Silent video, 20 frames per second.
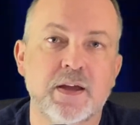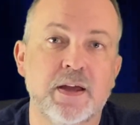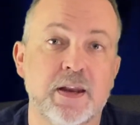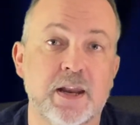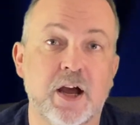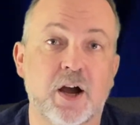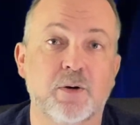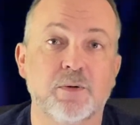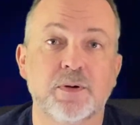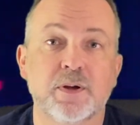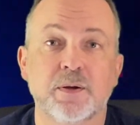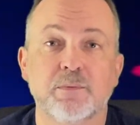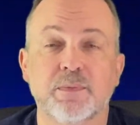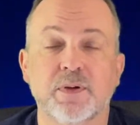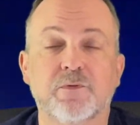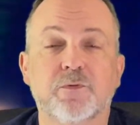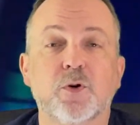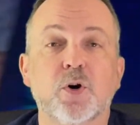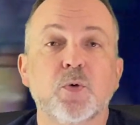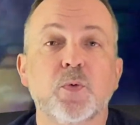Now,
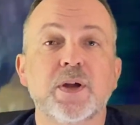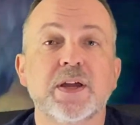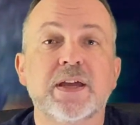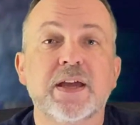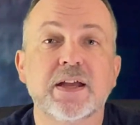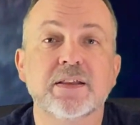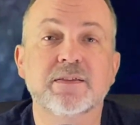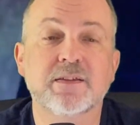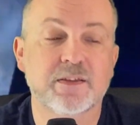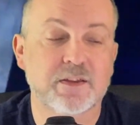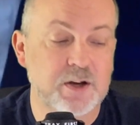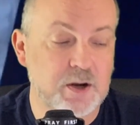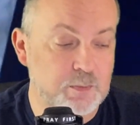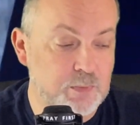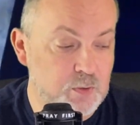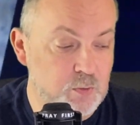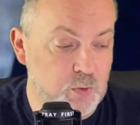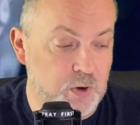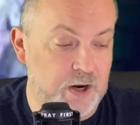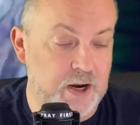before we get to the
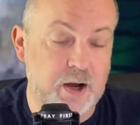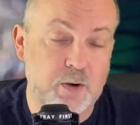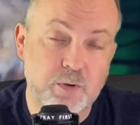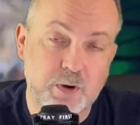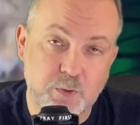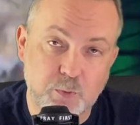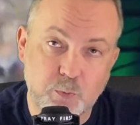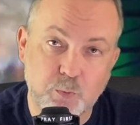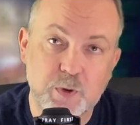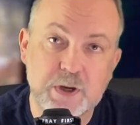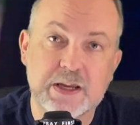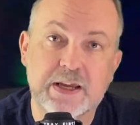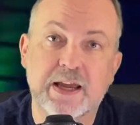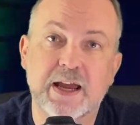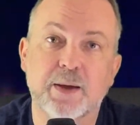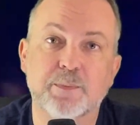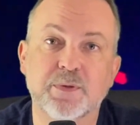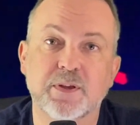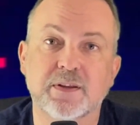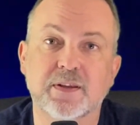number 1, I want to
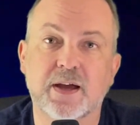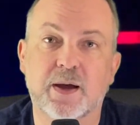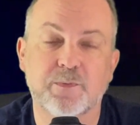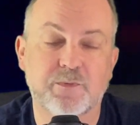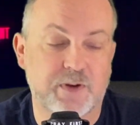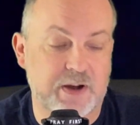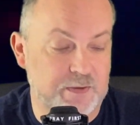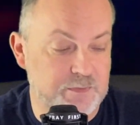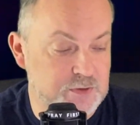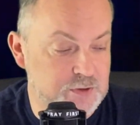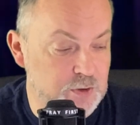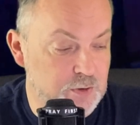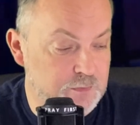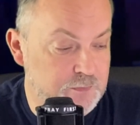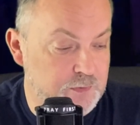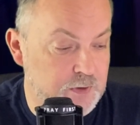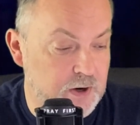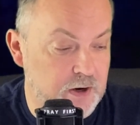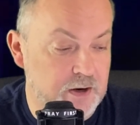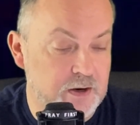recap the top 5 so
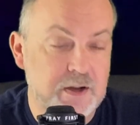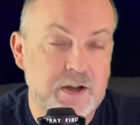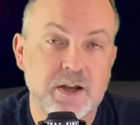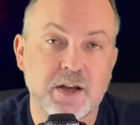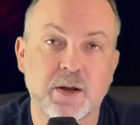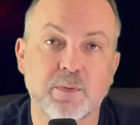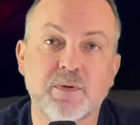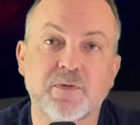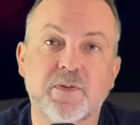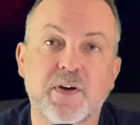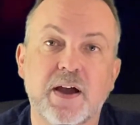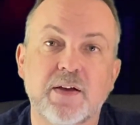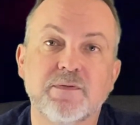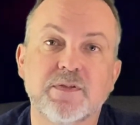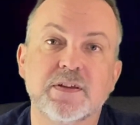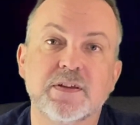far. Number 5, the